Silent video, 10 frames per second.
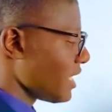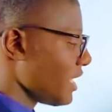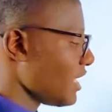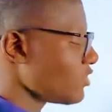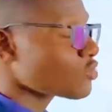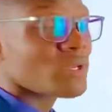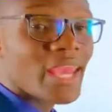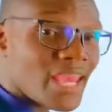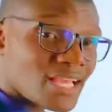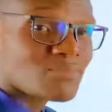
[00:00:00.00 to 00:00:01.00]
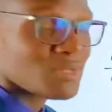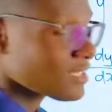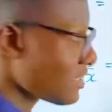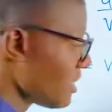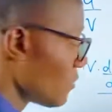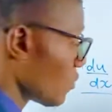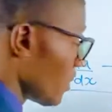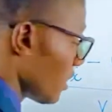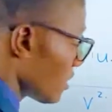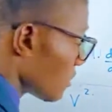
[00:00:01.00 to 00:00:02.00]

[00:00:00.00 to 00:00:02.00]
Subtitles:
into x minus 3 squared, we